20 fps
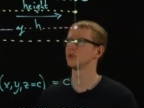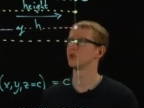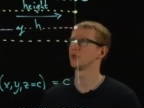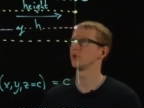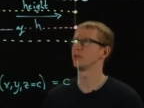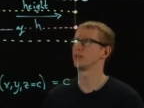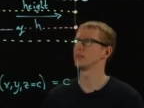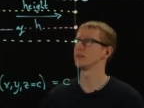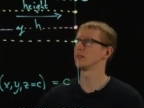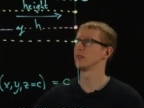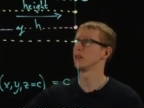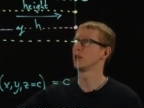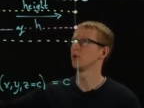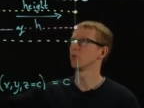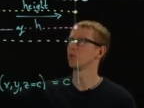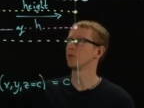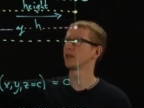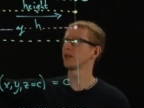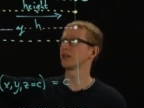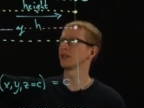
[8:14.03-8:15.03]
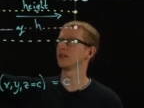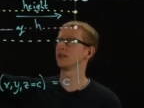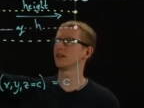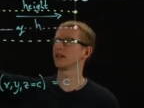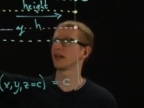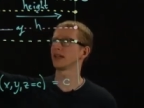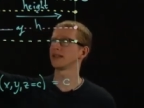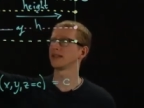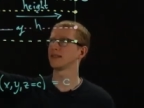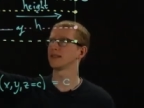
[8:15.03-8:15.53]
do is we can
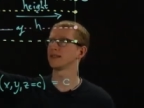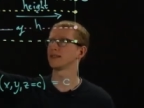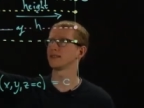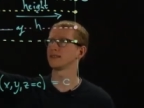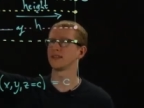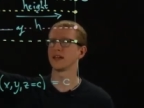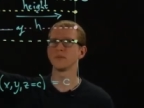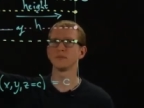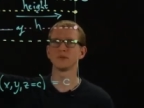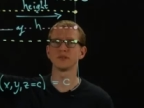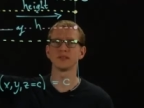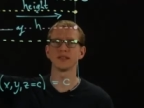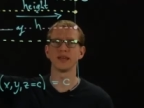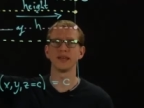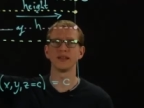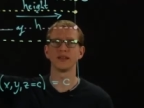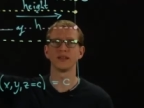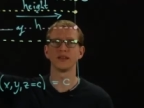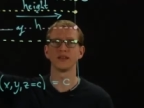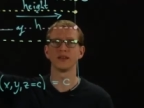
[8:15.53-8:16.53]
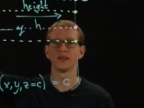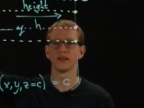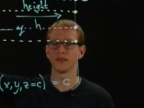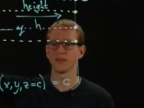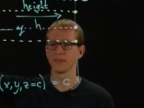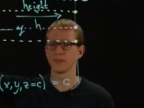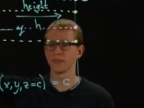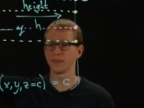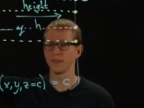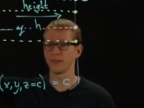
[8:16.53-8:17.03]
look at this subset.
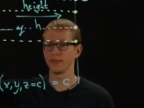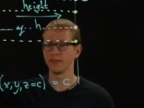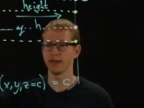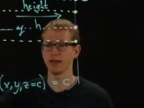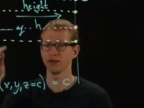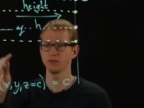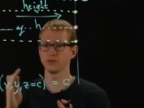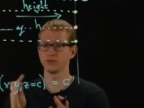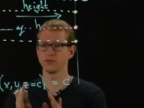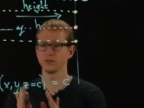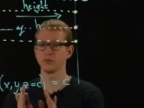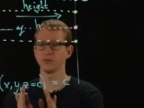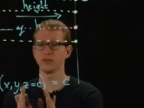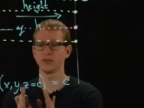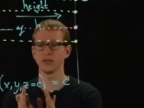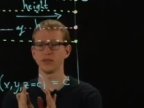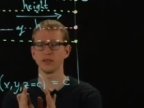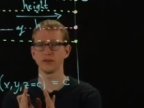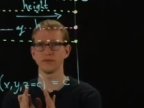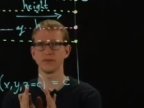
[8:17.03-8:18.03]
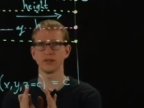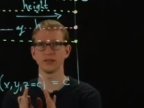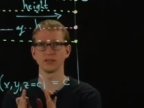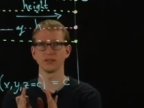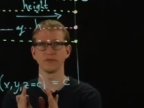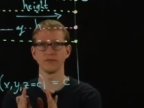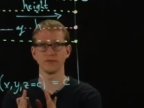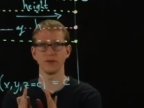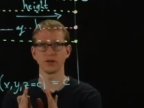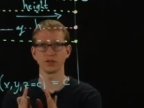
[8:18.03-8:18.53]
Now, since we think of it as
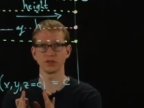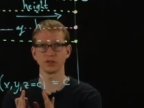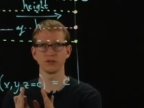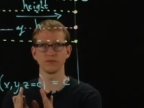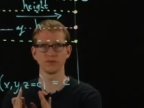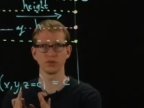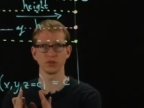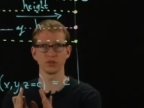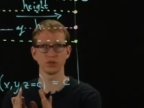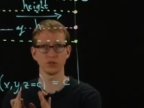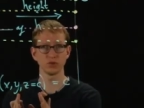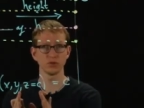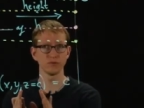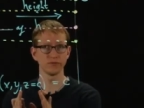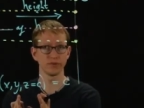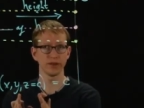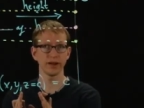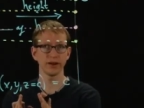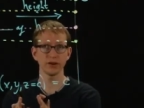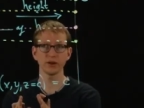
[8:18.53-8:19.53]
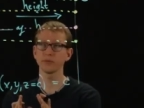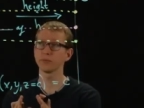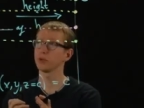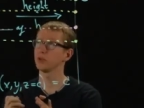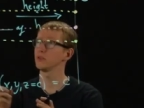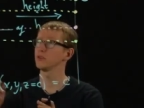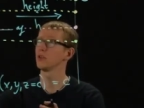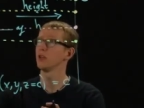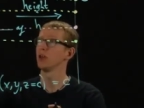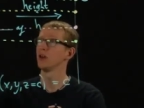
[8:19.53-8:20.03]
a function of just two
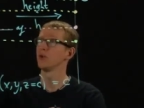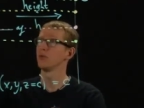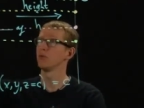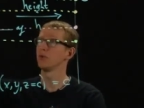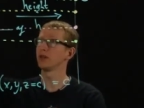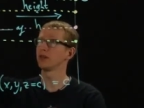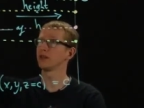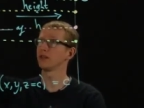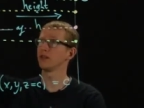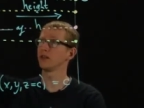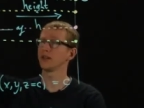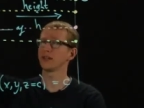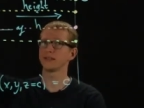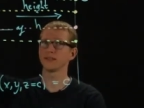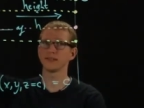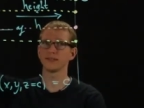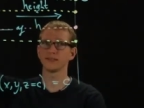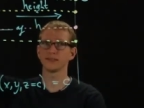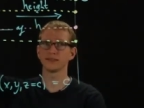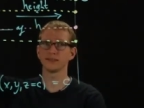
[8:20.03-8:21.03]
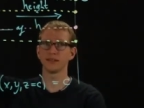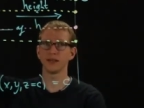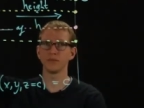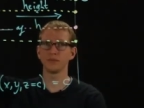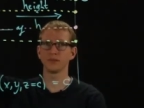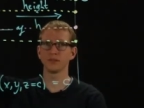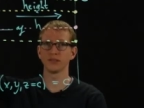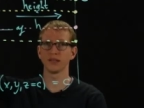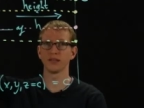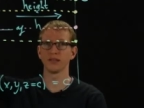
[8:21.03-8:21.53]
variables, we can look at this
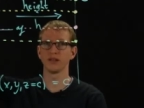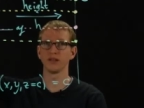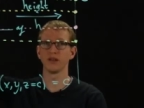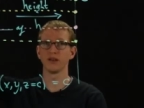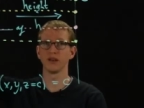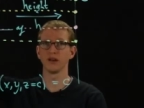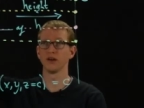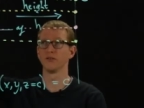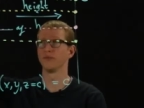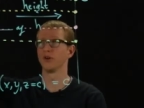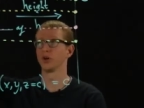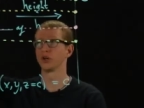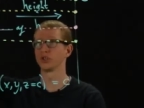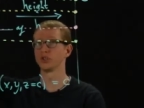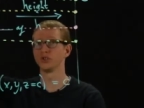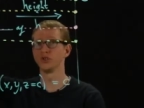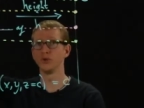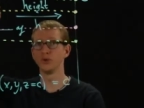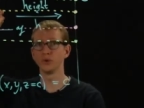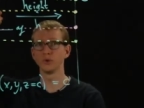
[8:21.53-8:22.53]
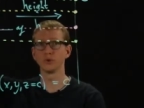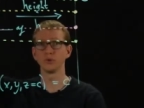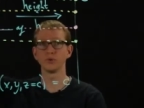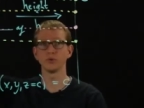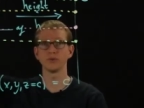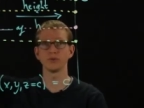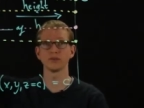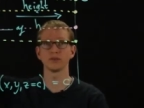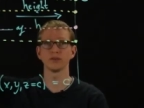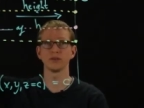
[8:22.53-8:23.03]
subset of R2.
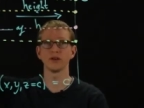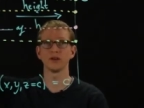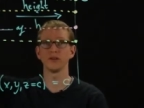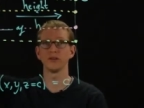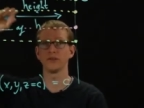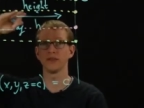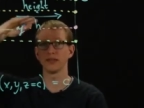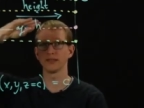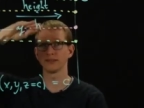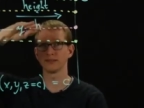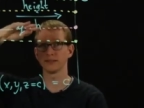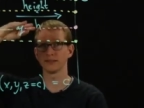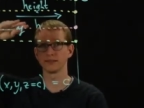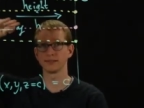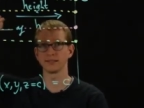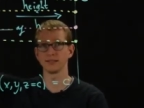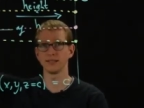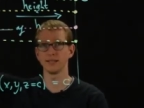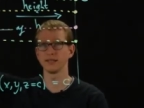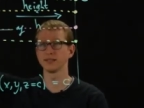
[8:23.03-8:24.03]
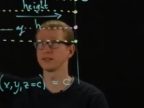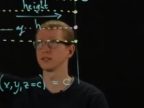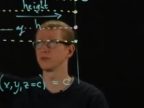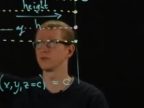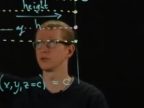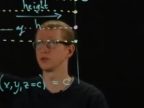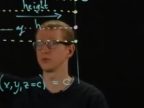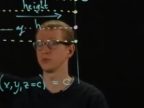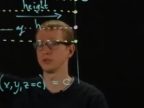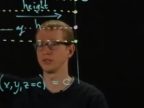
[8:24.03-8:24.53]
That's the slice at
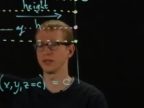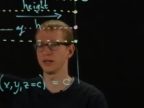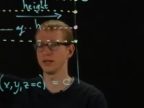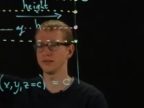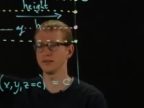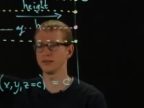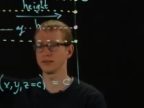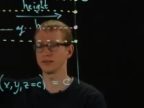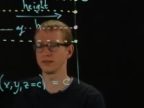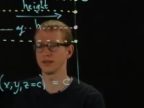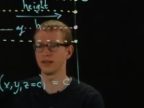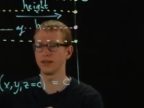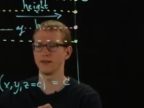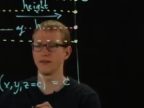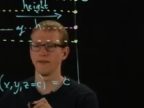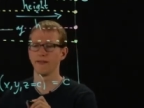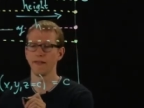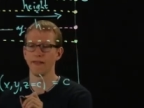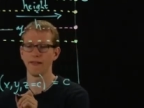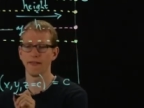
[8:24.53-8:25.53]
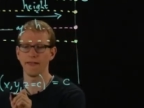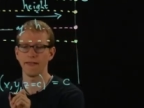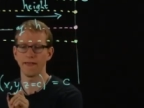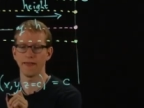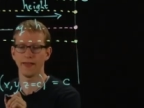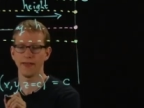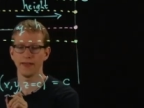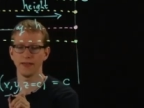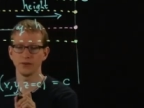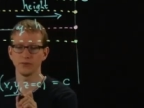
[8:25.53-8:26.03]
which we cut this at.
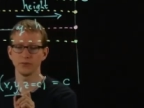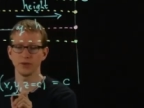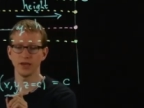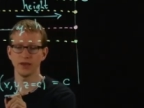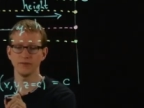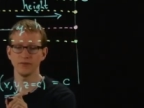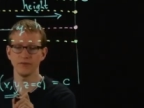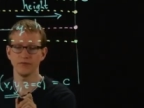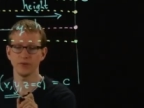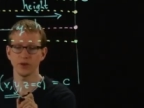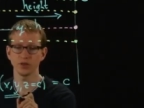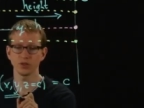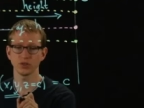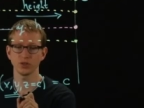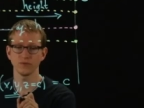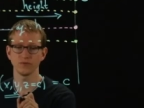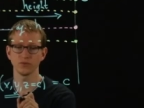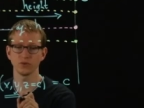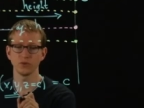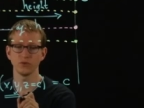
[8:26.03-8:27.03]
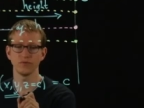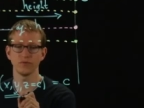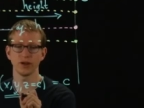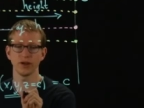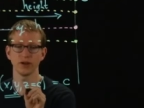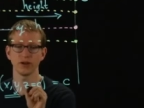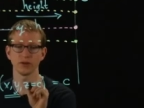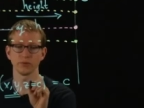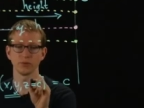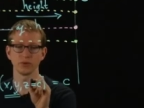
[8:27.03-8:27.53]
And we have a function of two
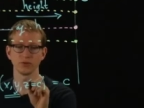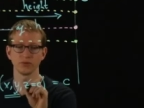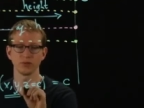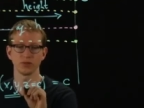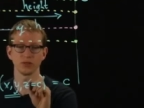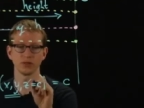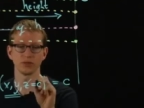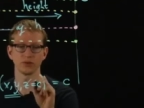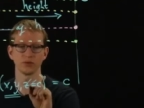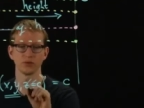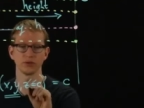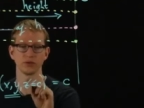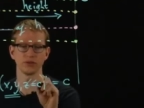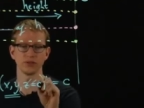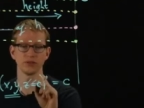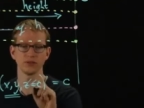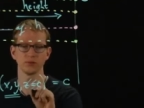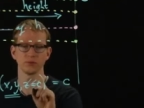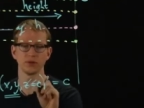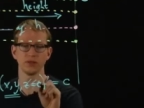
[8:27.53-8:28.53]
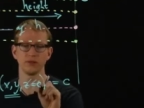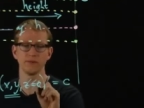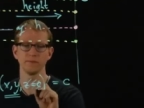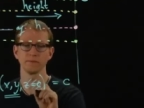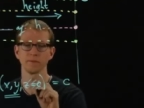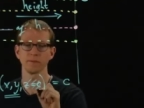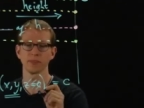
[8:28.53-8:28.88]
variables, we can ignore this one,